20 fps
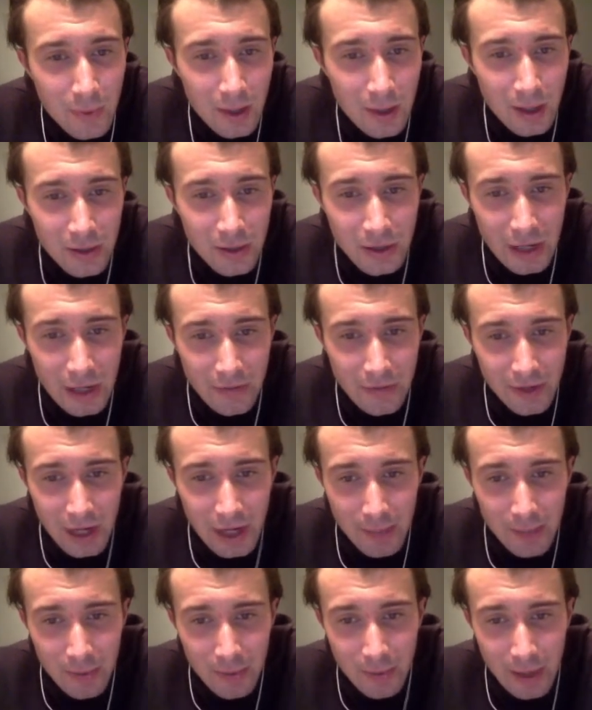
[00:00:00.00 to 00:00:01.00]
Do you have a
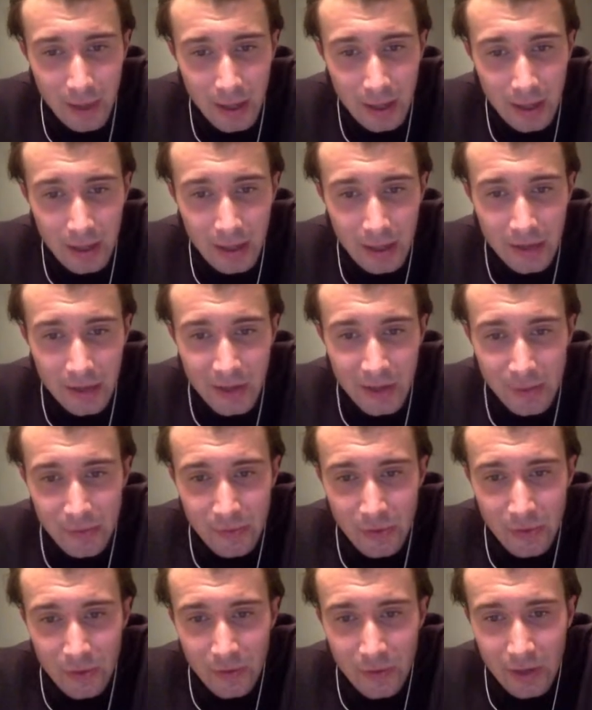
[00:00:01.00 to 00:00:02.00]
cameraman in some of
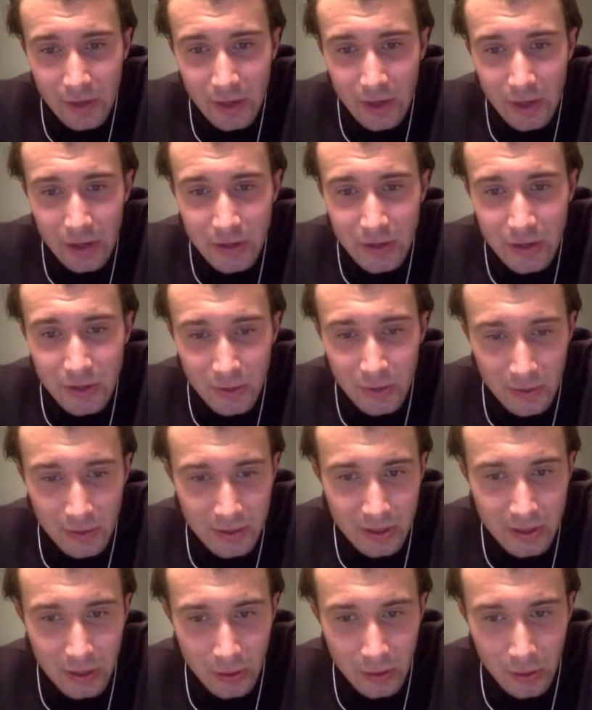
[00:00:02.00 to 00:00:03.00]
your videos, or is
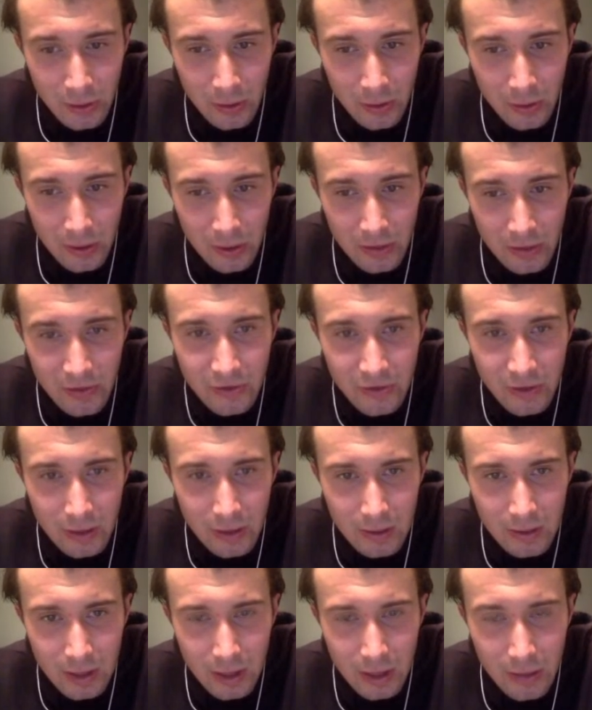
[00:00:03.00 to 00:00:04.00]
it all
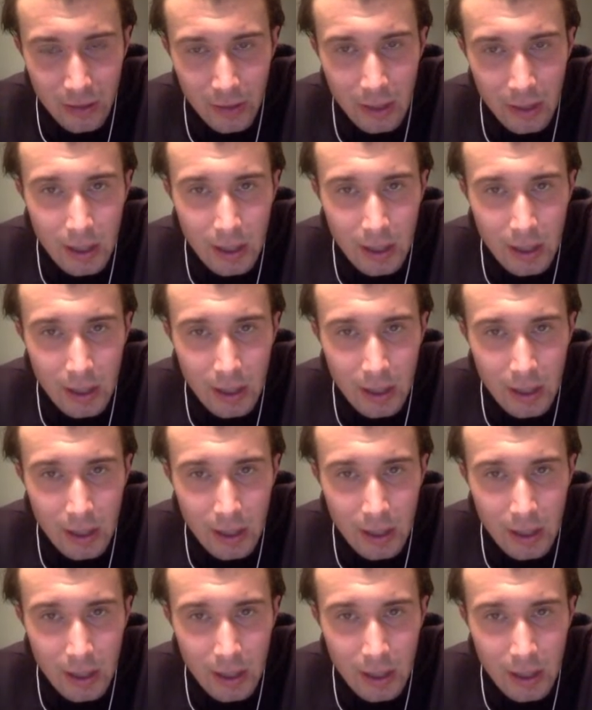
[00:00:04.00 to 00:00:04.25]
solo?